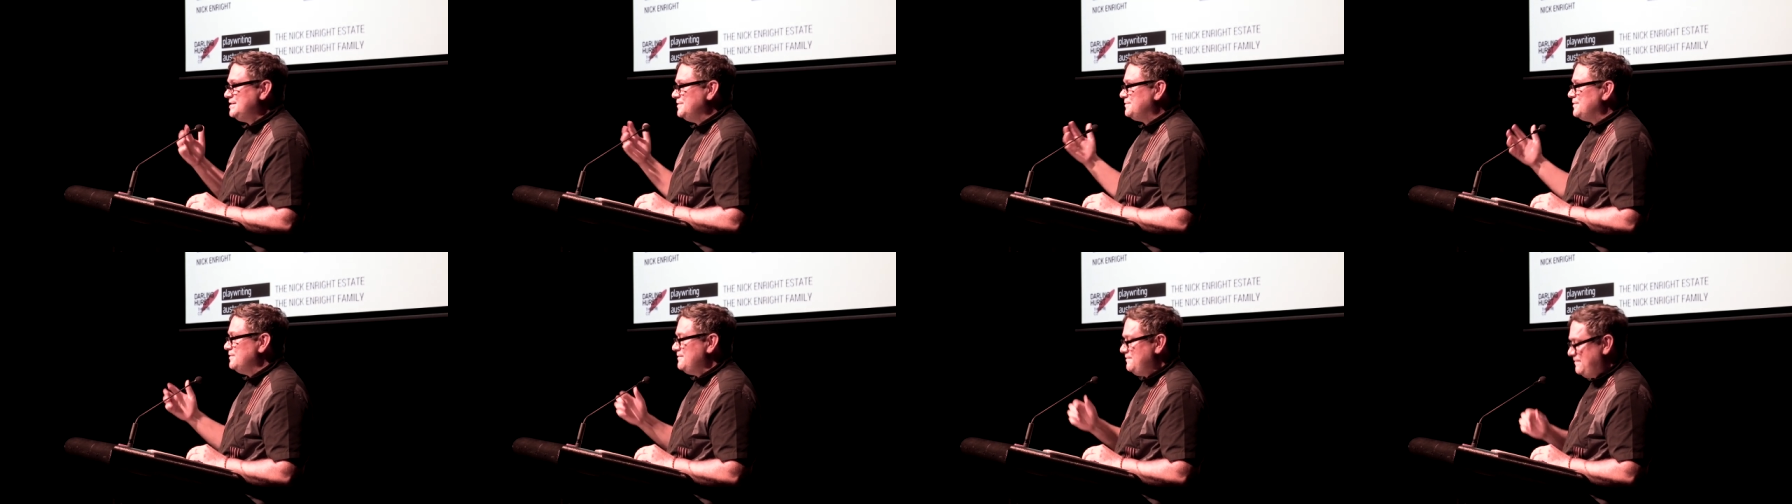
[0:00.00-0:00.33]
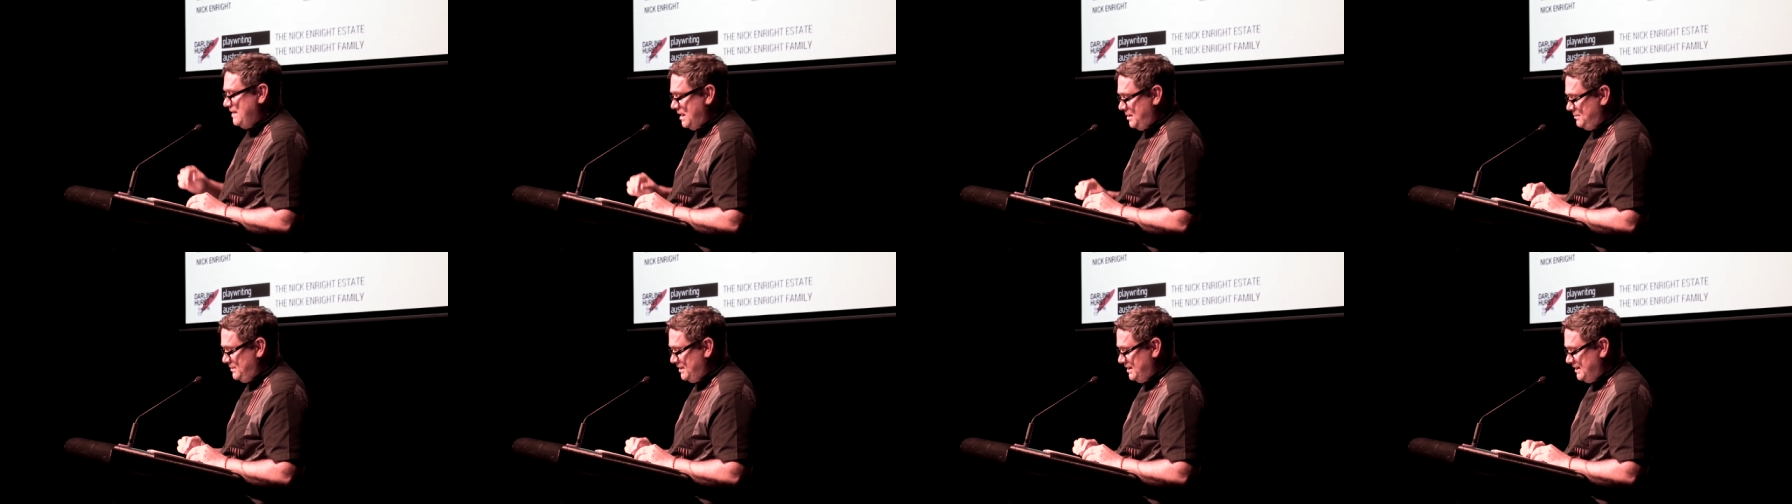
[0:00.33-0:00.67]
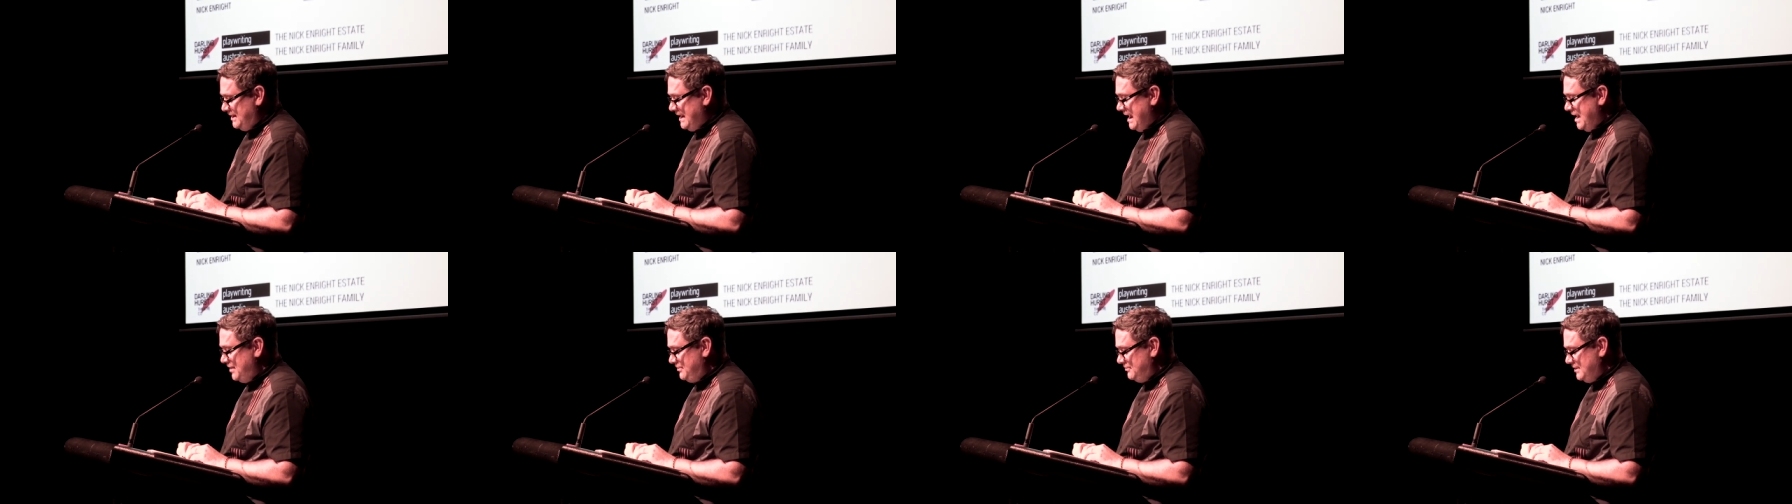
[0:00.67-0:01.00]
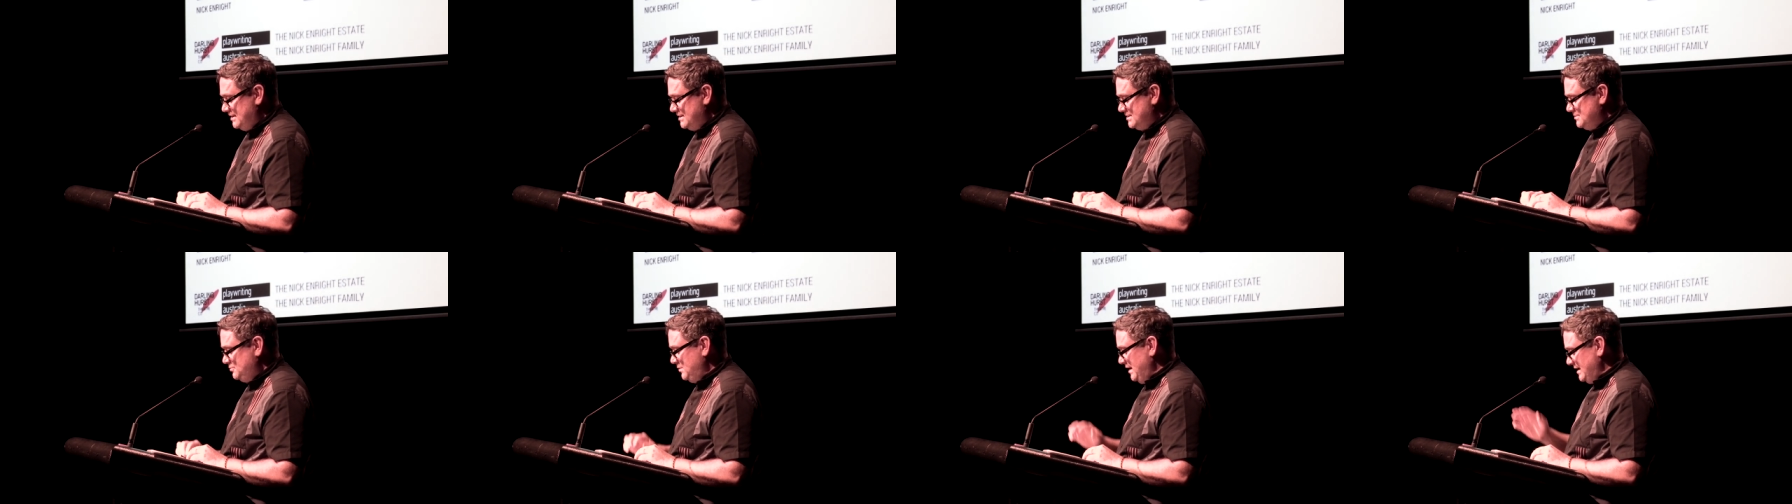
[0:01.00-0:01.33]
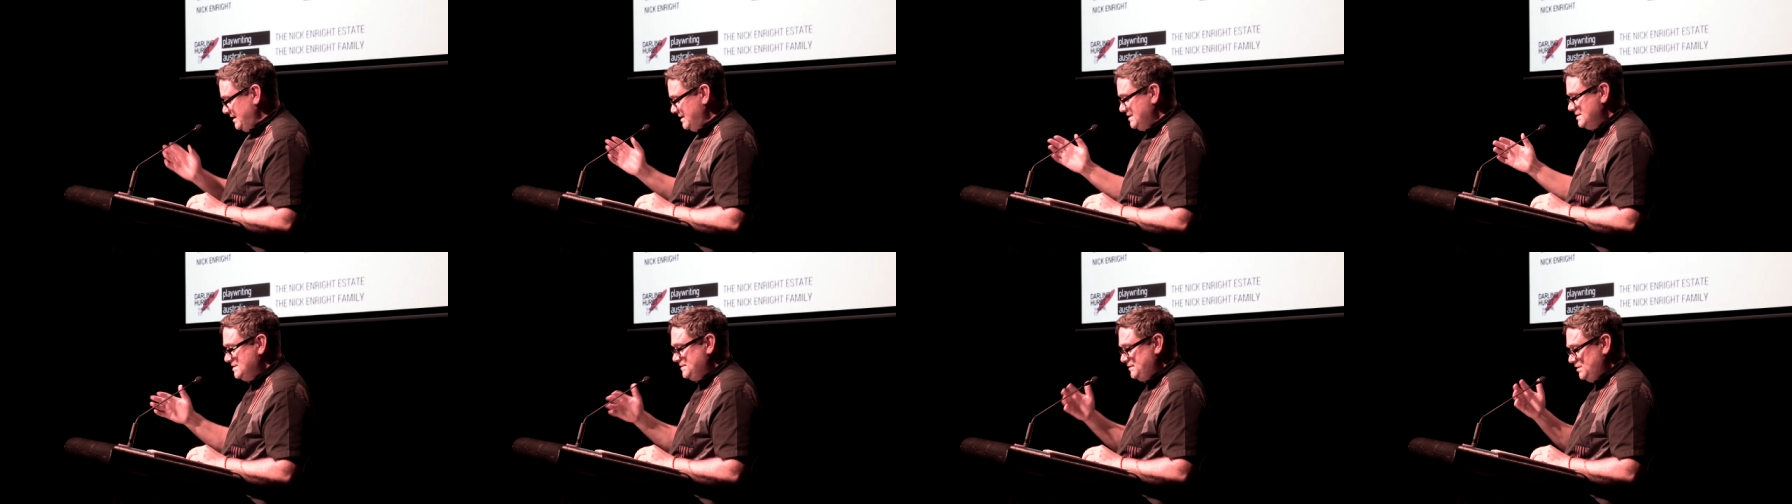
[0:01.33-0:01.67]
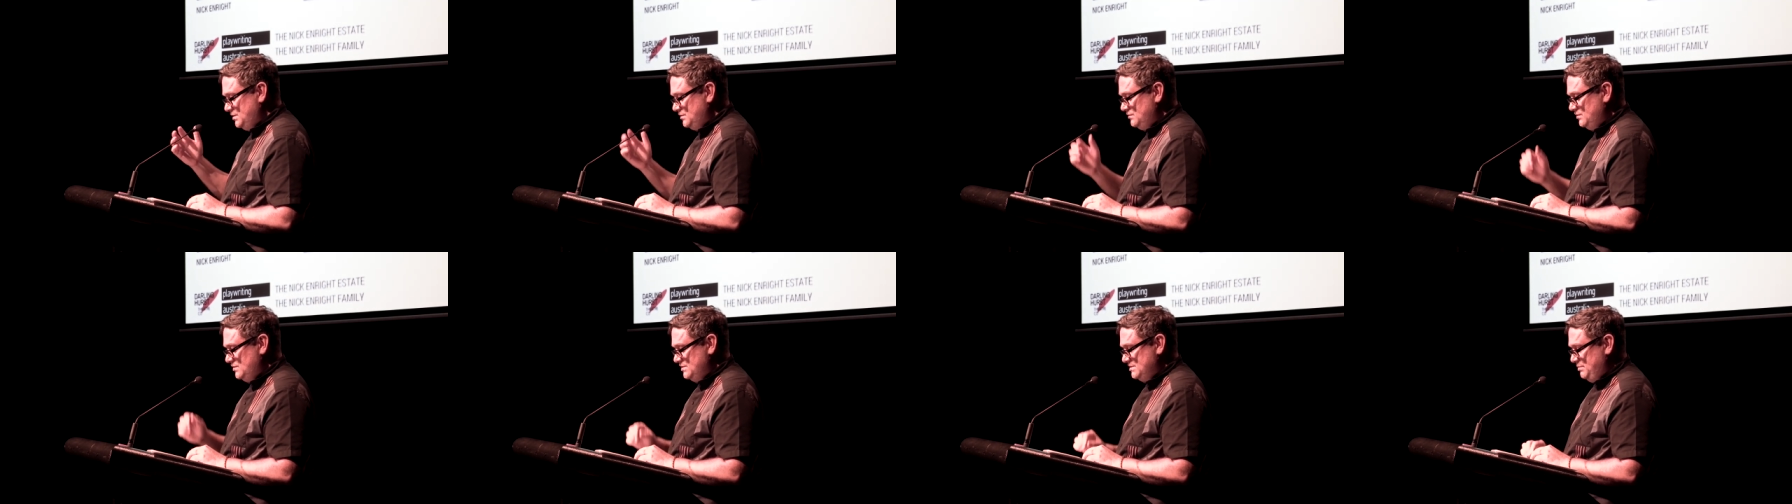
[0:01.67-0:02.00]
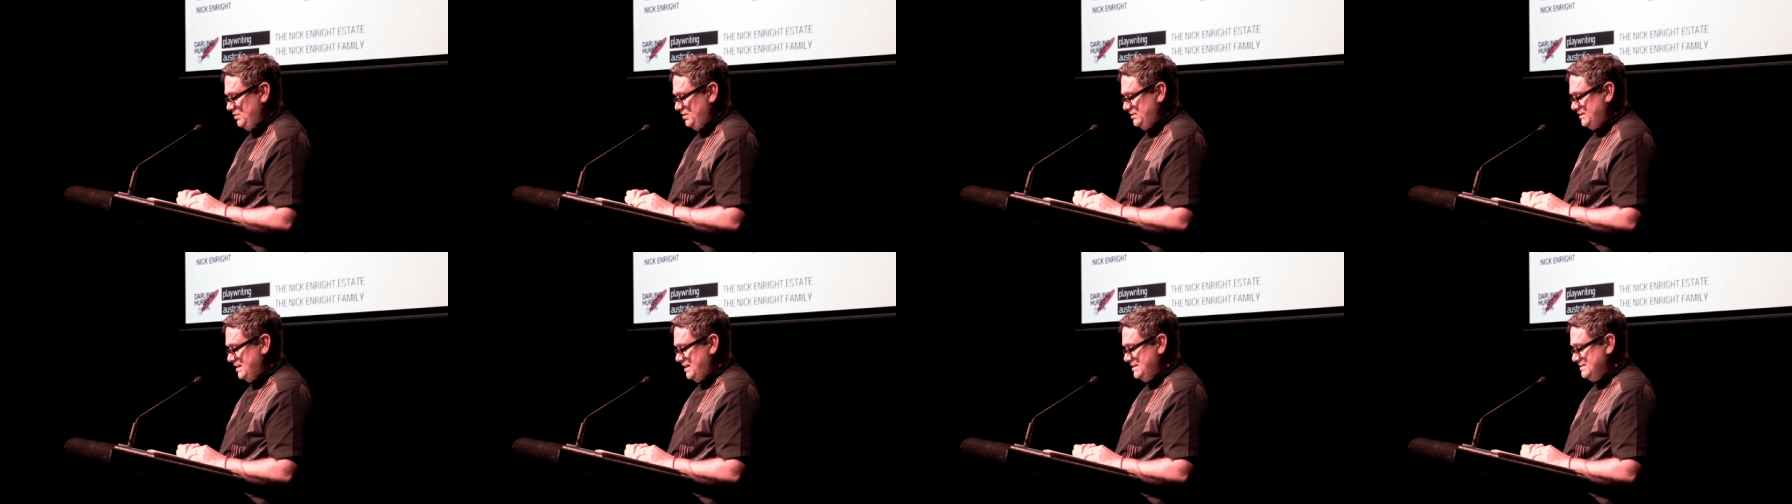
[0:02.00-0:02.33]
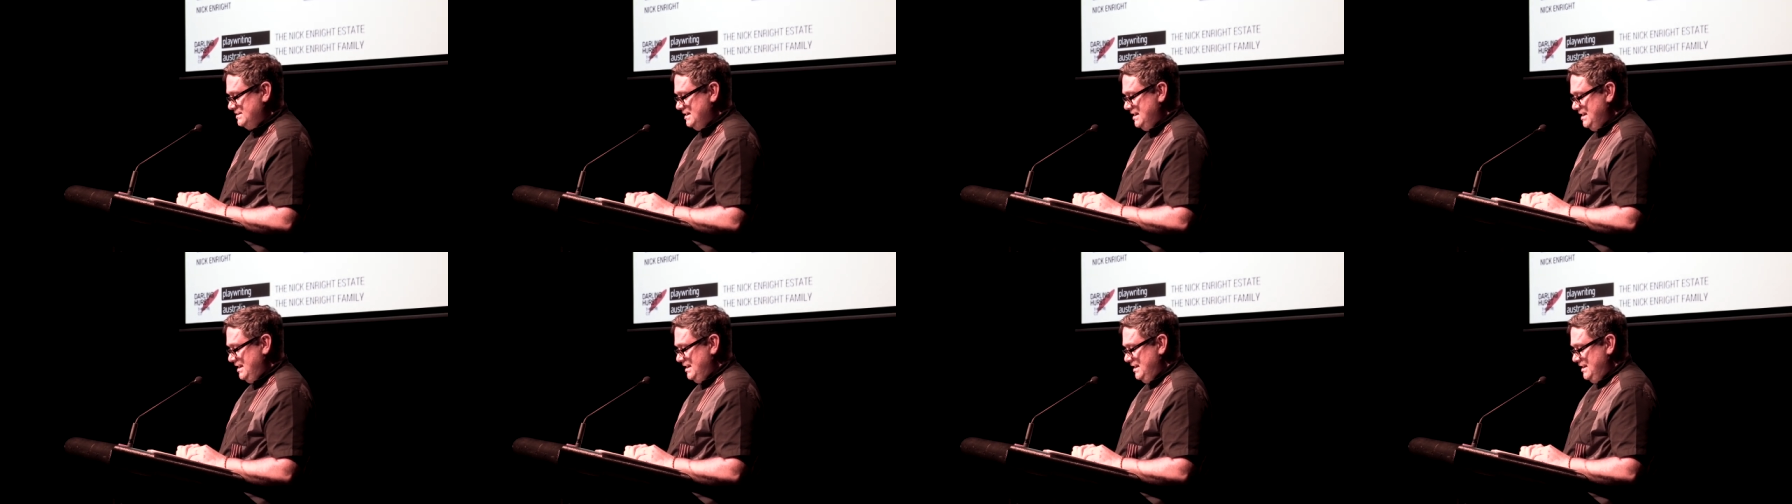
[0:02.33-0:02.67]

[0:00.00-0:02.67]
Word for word: different family gatherings, weddings, funerals, birthdays.